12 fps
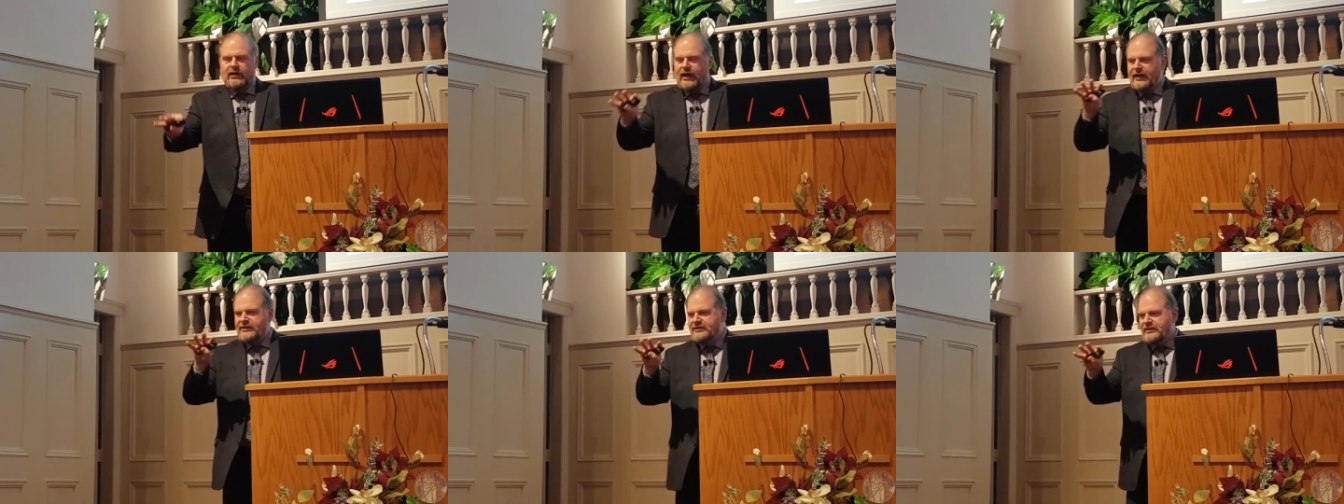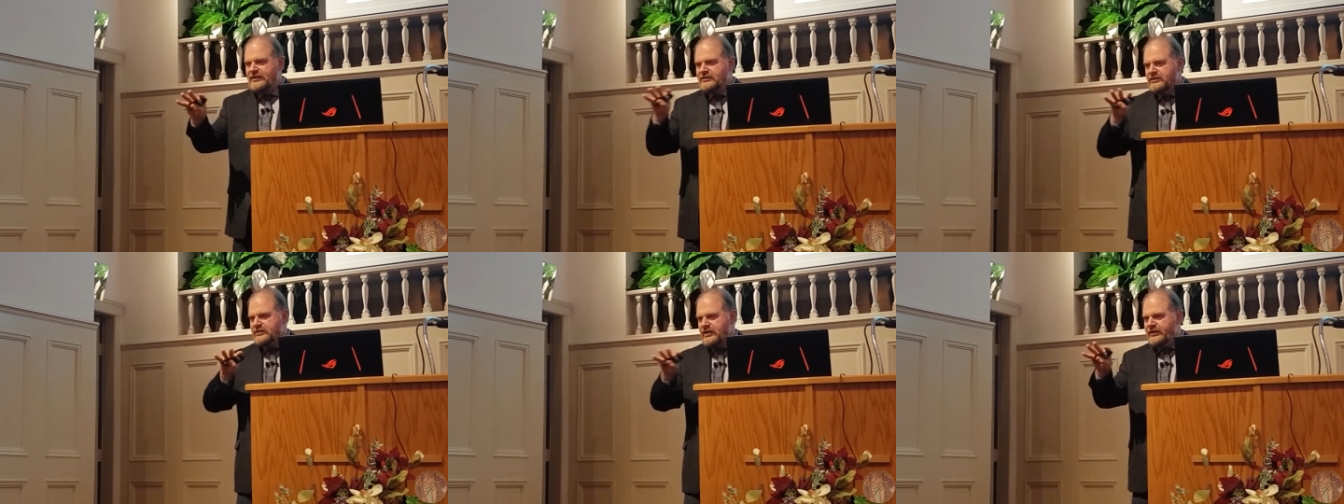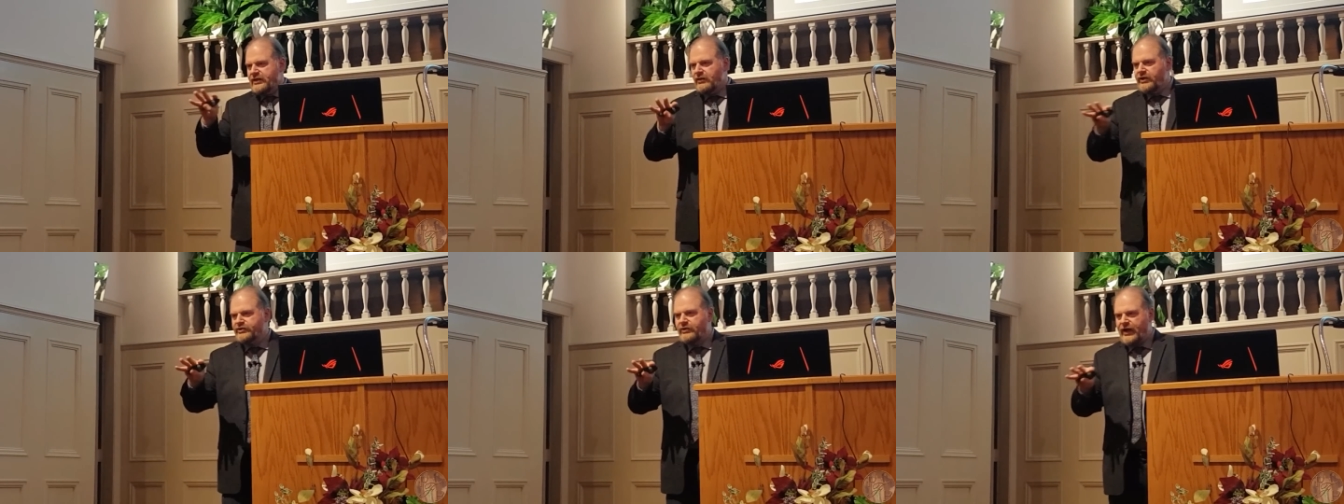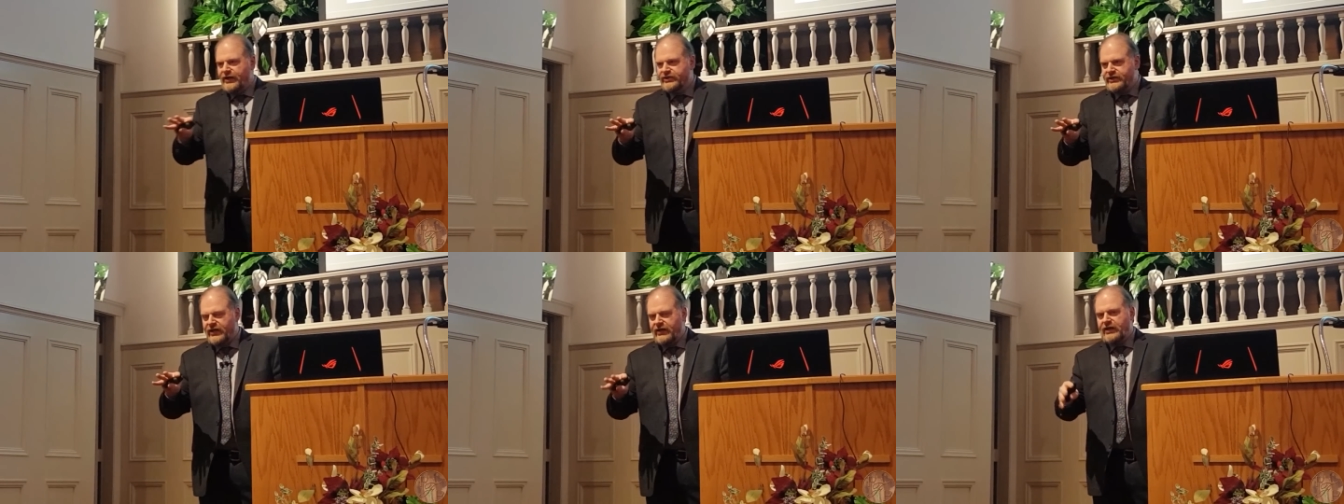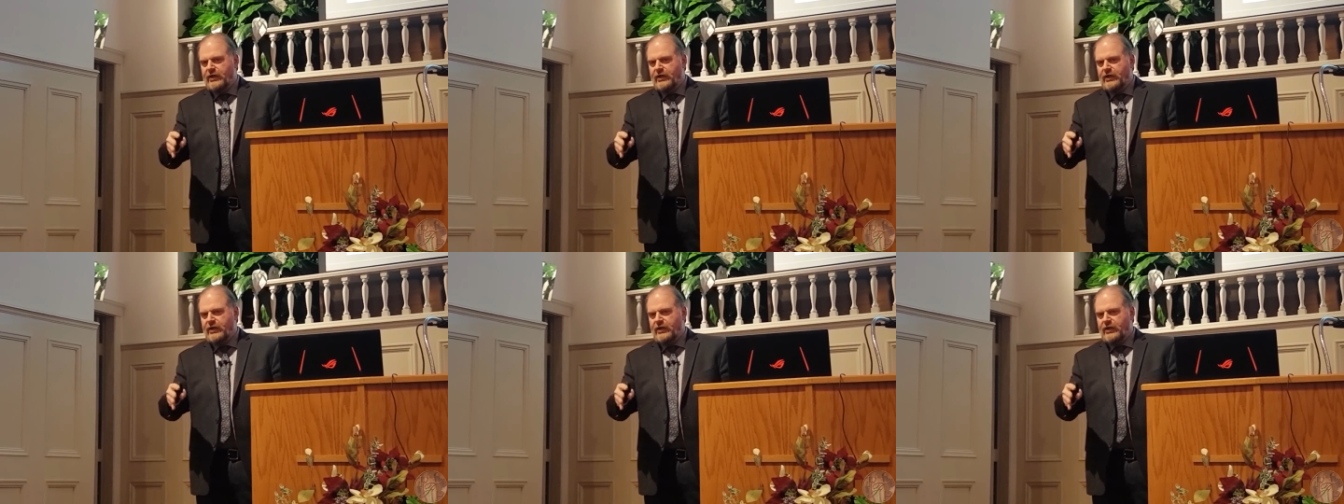as these Sunday laws are agitated,